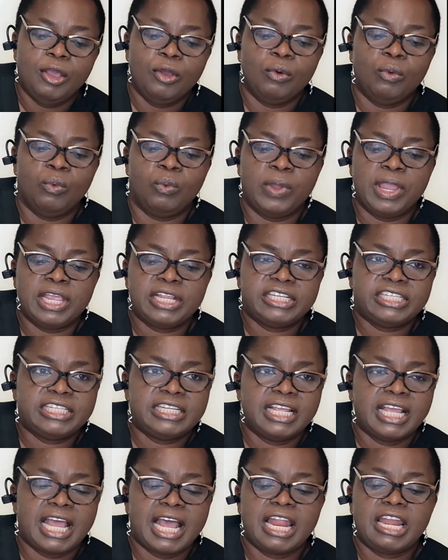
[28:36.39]

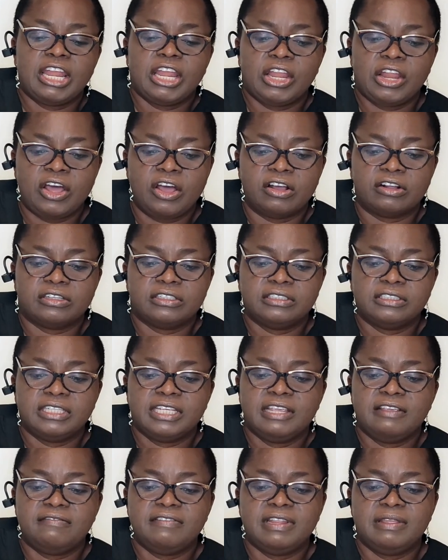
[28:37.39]
Wheelchair locked
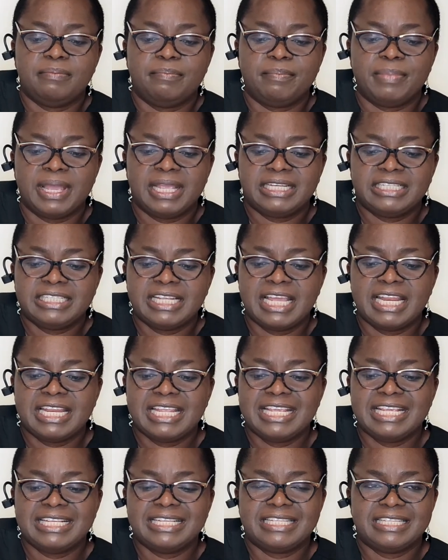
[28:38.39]
if the patient
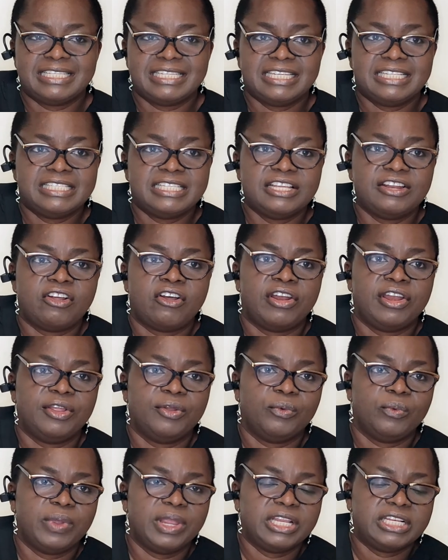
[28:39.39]
is sitting on a
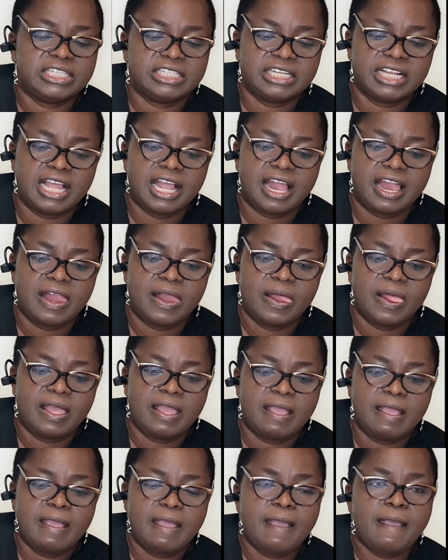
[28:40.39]
wheelchair.
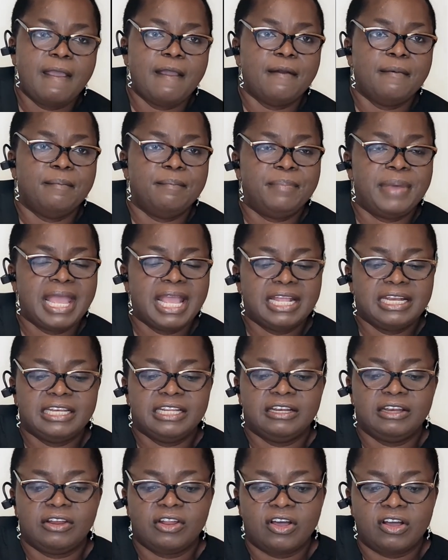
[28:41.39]
Bed
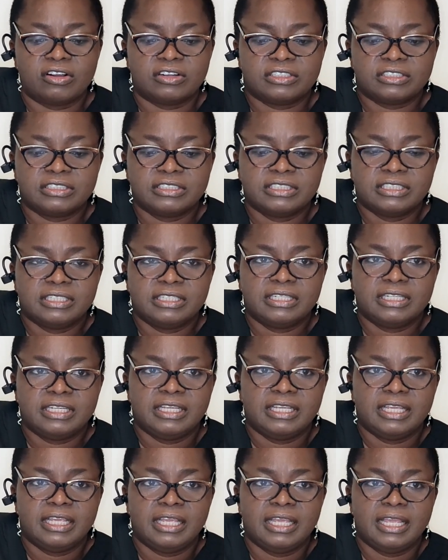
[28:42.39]
locked
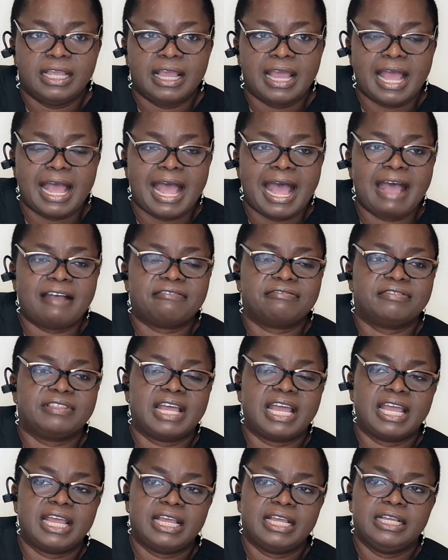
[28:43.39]

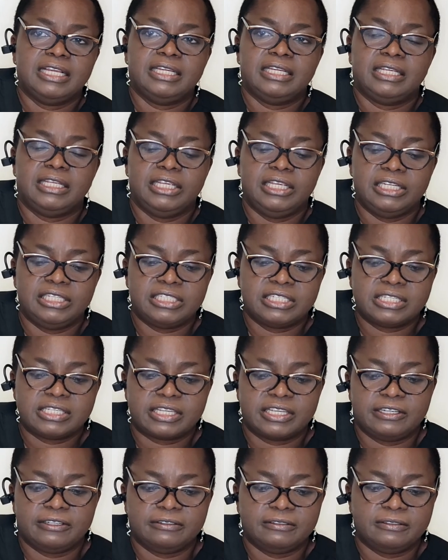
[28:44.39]
after each skill.